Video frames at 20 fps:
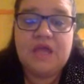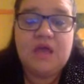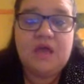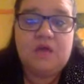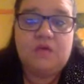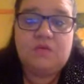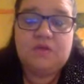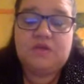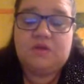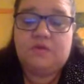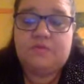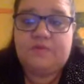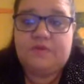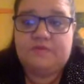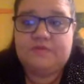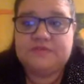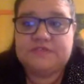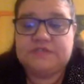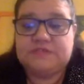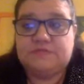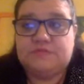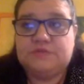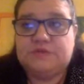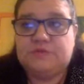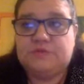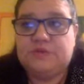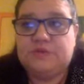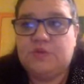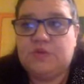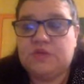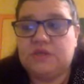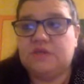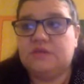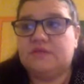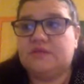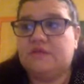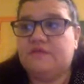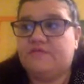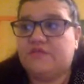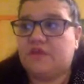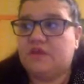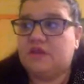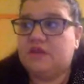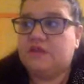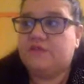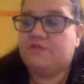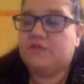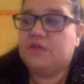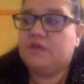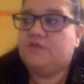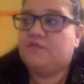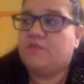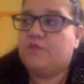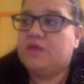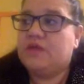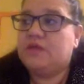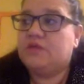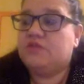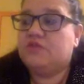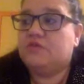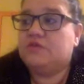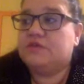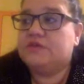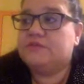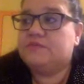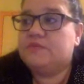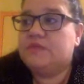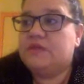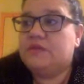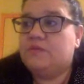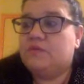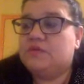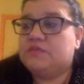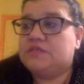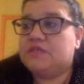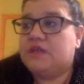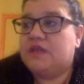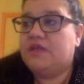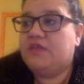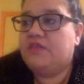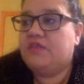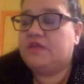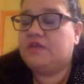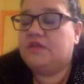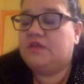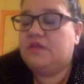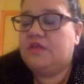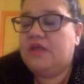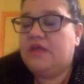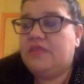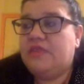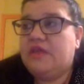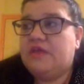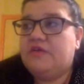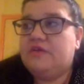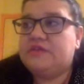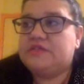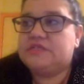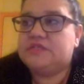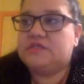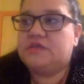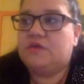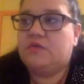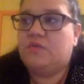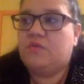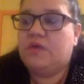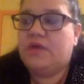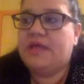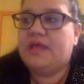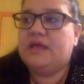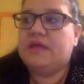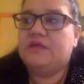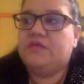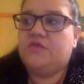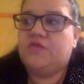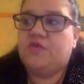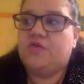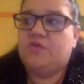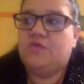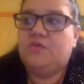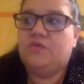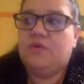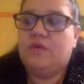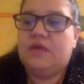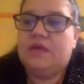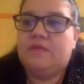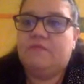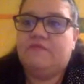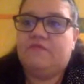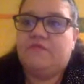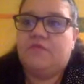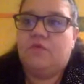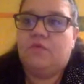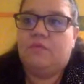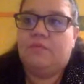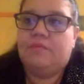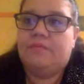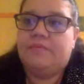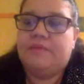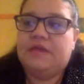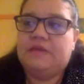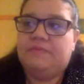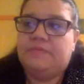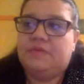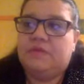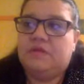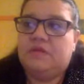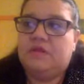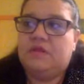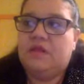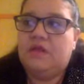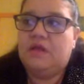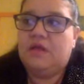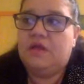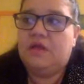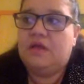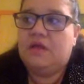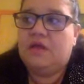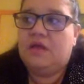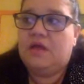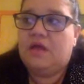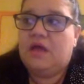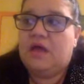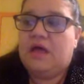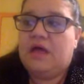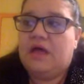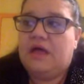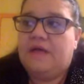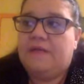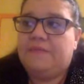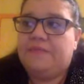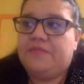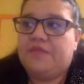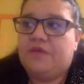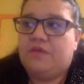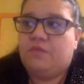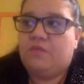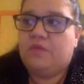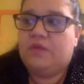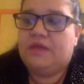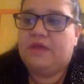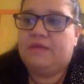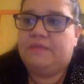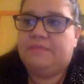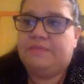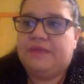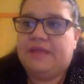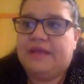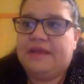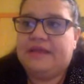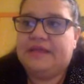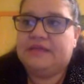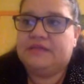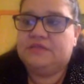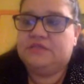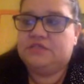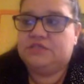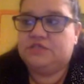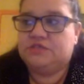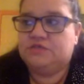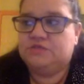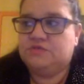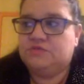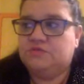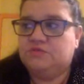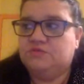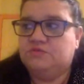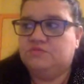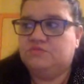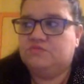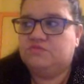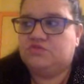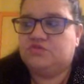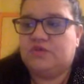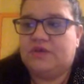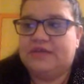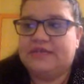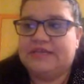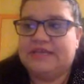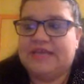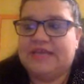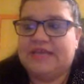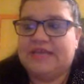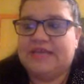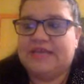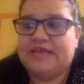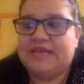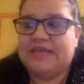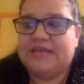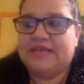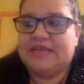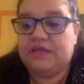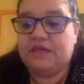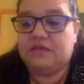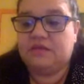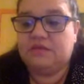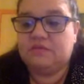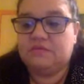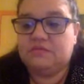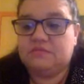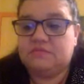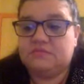Well, obviously we wouldn't have done it if we had thought it was unethical, and there isn't a way to inform people that we're planning to try and get something